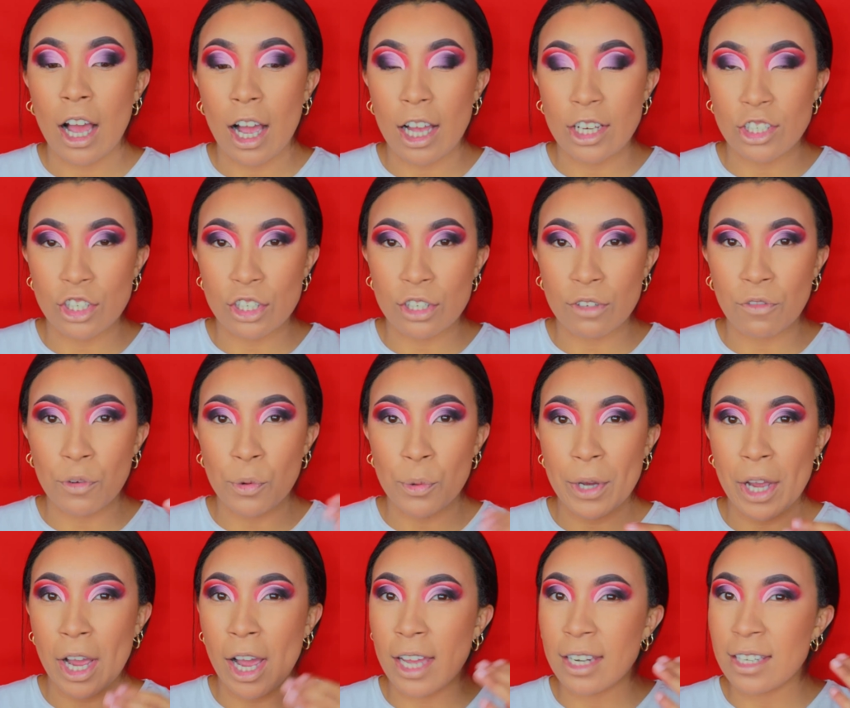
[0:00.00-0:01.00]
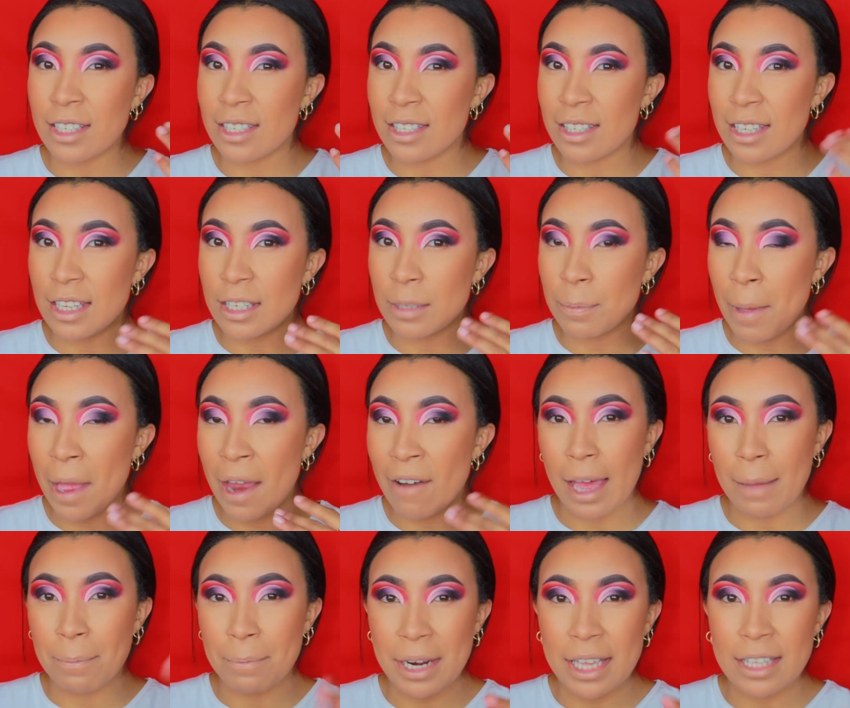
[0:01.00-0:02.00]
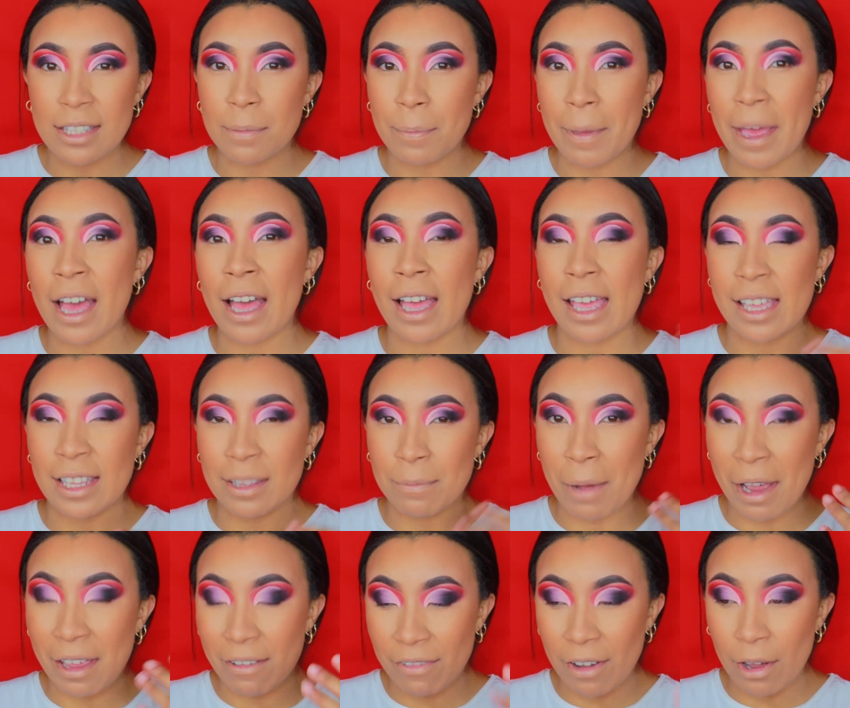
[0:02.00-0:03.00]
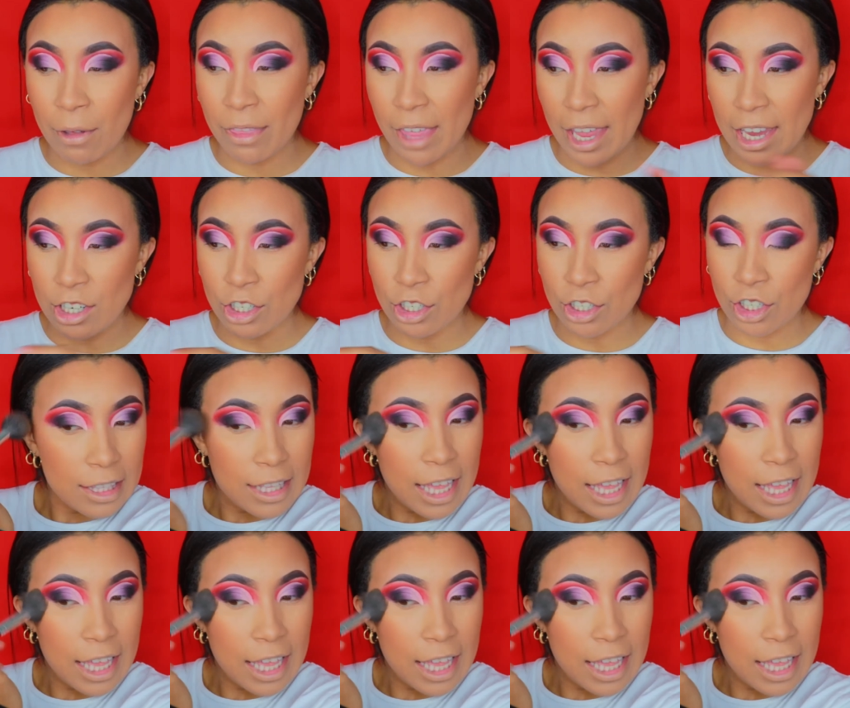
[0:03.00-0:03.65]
I just feel it kind of sits better and blends better in my foundation